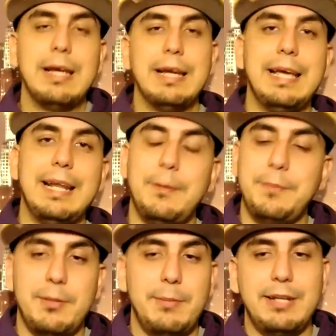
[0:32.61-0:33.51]
Get up
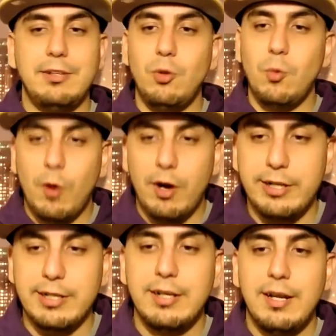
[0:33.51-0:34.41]
there, man. Do
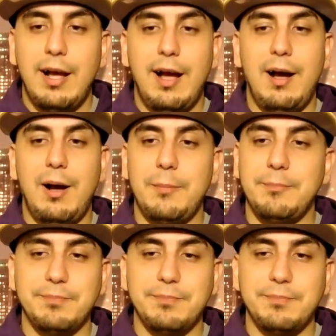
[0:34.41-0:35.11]
work. I